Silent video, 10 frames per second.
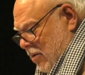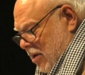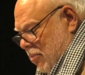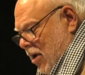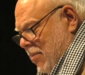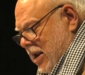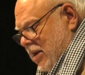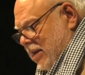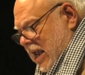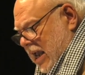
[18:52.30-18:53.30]
quite
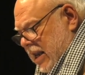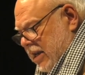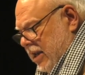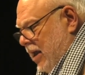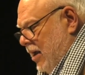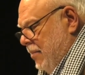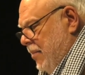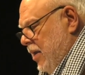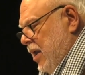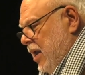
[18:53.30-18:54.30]
prominent and
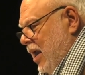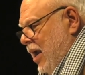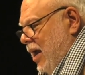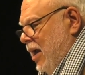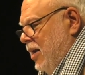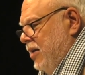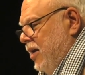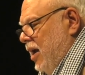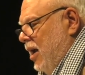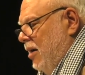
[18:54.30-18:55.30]
um, and,
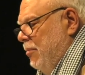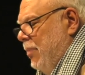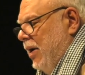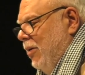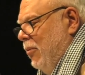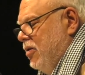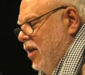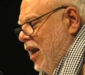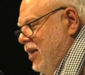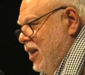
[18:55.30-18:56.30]
uh, but it was
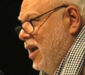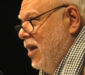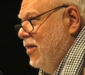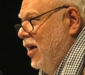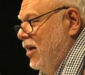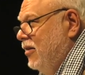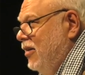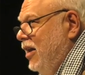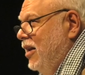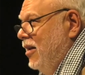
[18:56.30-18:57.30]
an idea
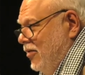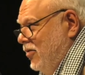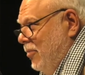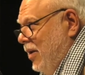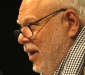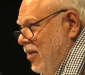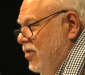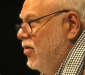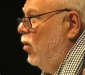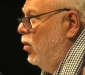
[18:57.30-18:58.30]
that needed to be
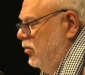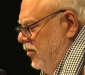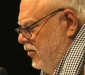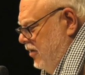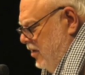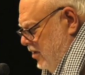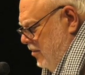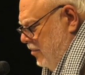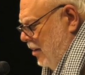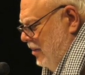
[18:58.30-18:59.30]
sold to
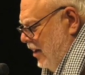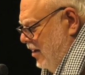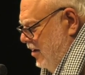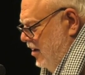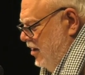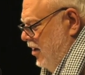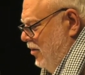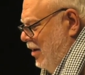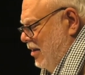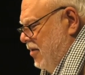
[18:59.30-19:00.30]
the public in the
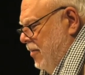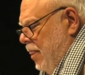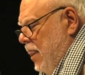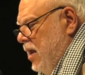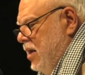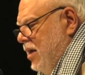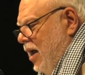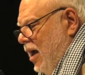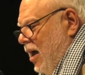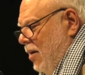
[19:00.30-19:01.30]
US.
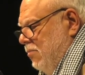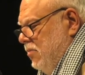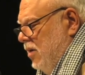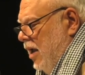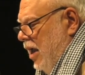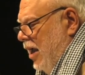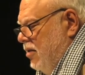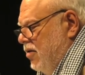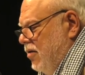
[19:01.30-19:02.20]
Um, and